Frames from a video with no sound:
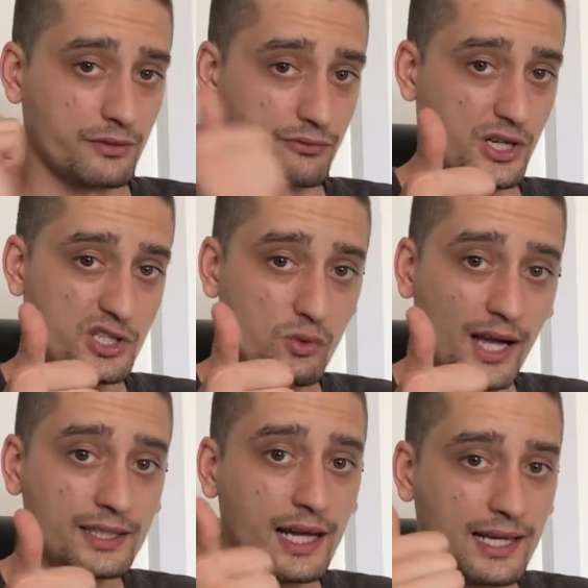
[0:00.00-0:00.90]
first
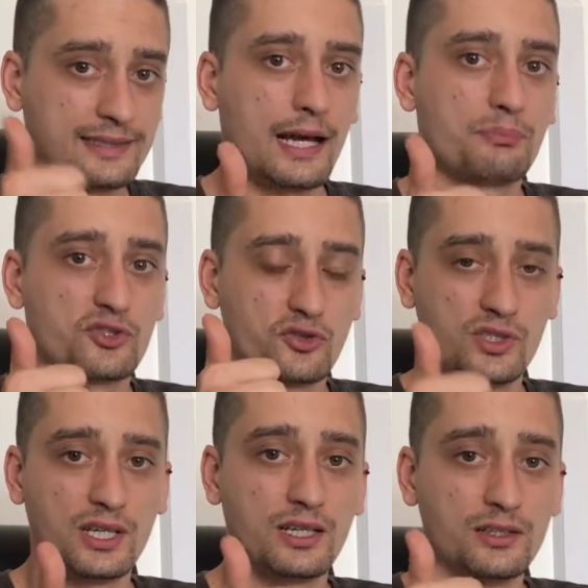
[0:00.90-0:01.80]
one adapt to
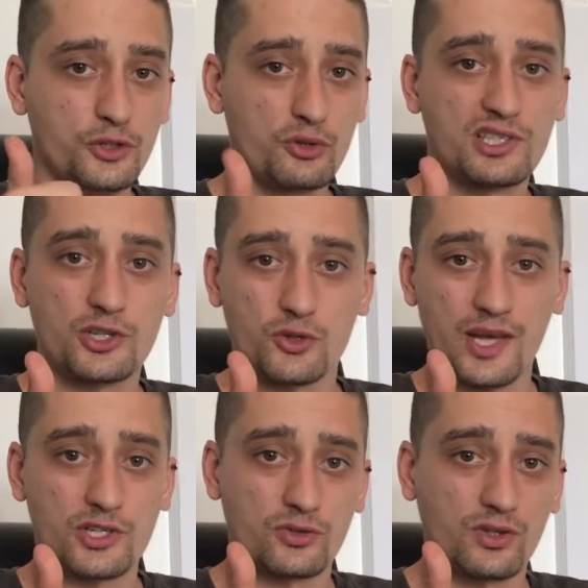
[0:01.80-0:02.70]
the new
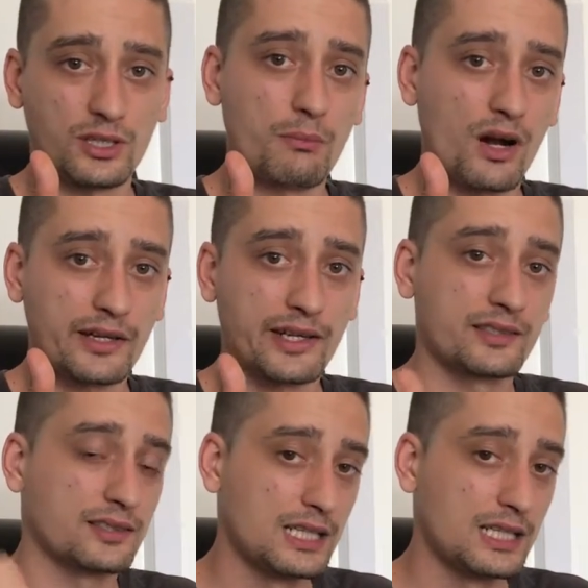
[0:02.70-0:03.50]
situation on the market